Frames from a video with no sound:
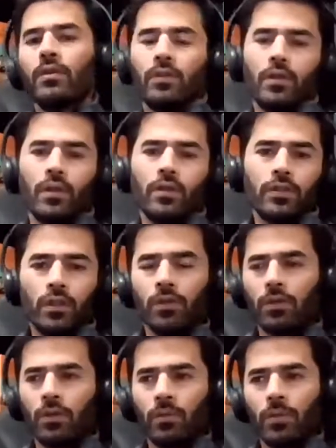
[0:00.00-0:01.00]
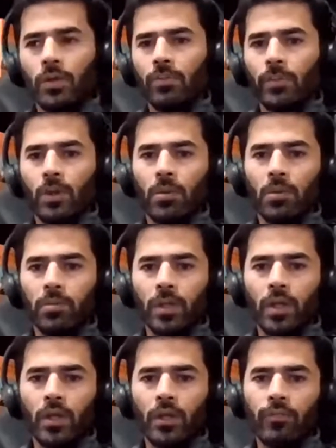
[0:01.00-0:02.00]
They're going to tell you a little bit, blah, blah,
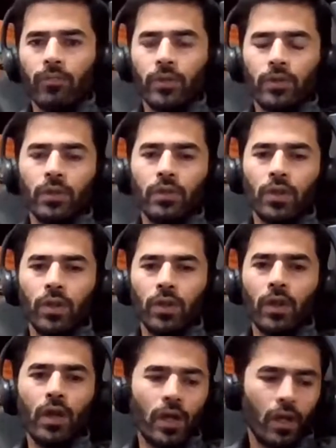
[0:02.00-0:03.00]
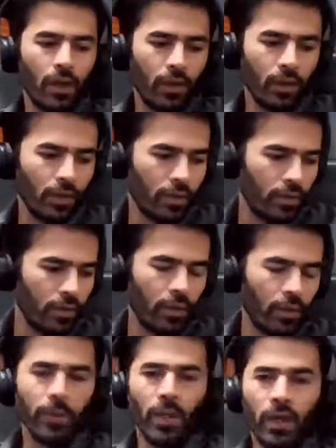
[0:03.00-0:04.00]
blah. And then you're like, all right,
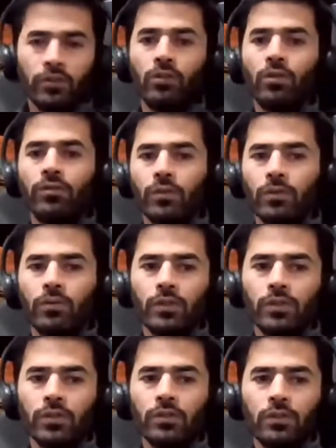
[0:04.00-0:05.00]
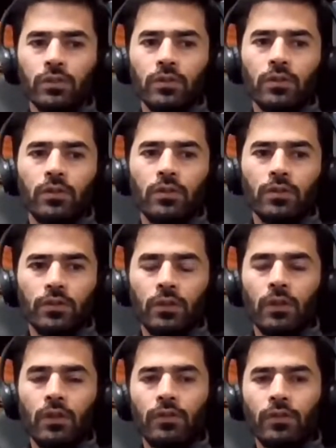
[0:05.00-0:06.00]
let me ask you a few questions,
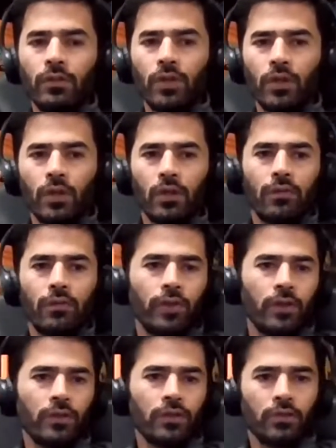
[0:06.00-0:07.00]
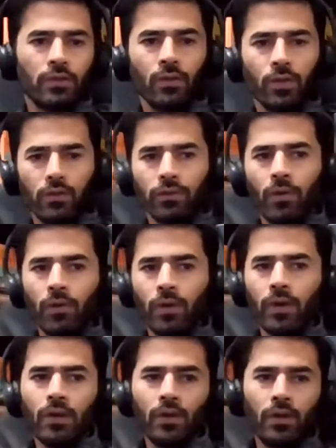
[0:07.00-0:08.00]
see if you are good fits going
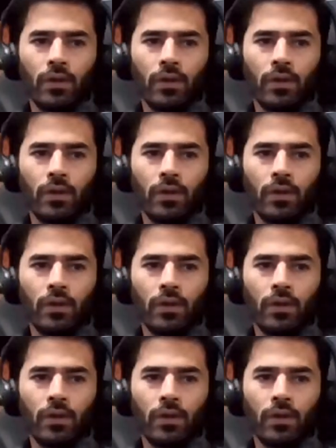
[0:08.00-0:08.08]
forward.